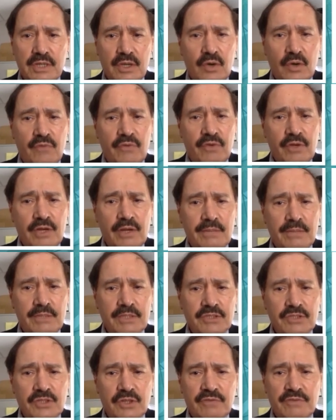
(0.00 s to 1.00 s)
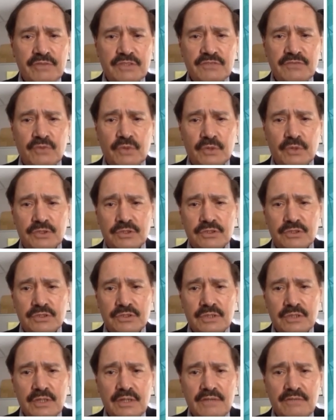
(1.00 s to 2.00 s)
overcoming surface
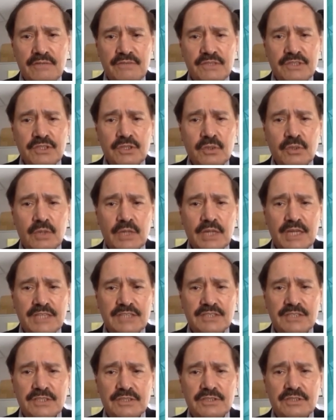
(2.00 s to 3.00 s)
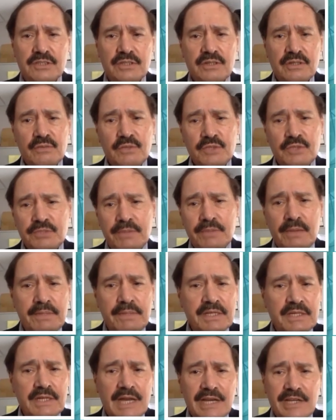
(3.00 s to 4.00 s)
forces, viscoelastance, which may
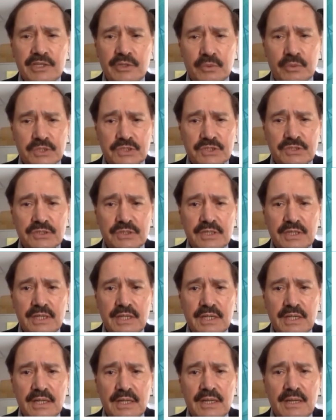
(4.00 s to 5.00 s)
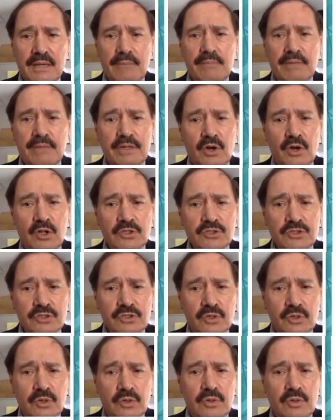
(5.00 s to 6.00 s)
be innocuous, but
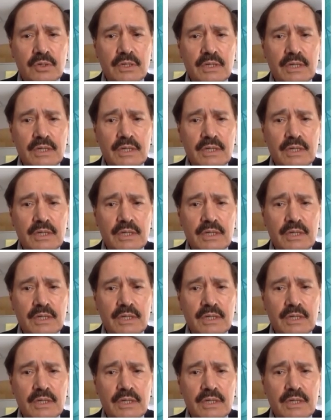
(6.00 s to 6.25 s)
also